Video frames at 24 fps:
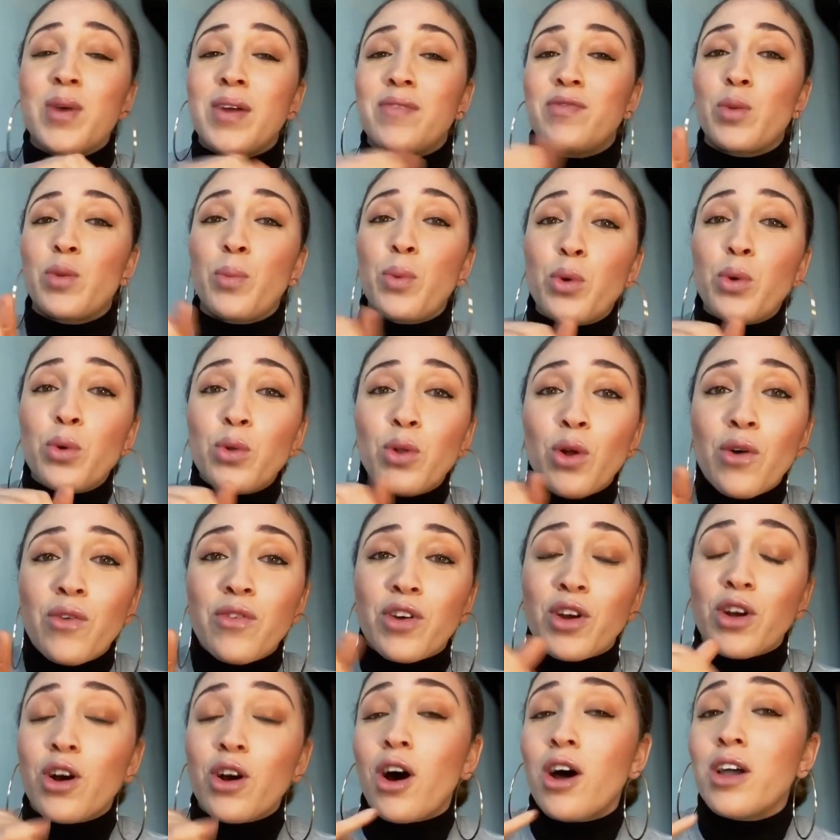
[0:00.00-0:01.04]
We have to pull
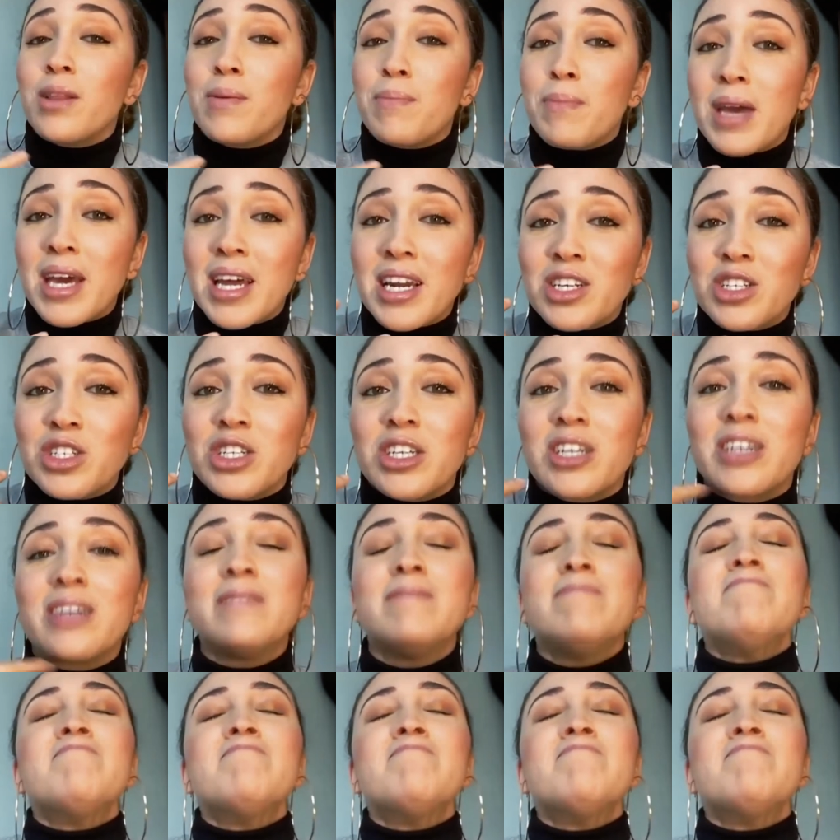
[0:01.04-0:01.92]
over and call the manager.